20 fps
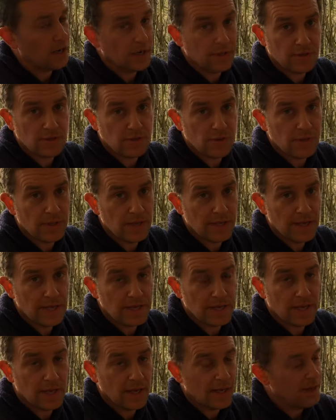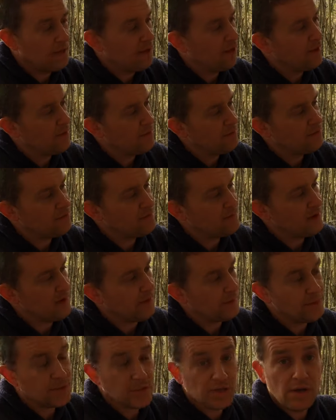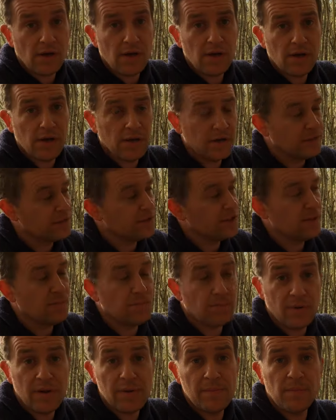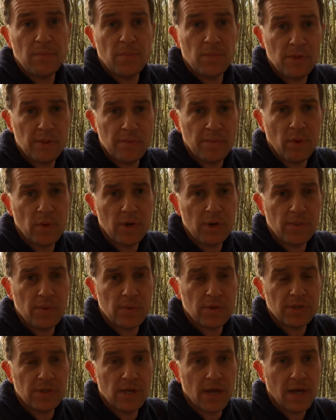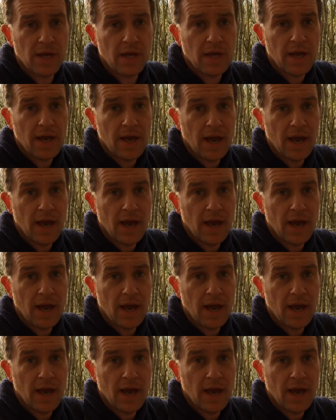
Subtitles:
unscrew the lid, fill up the jar to the brim with the boiling water,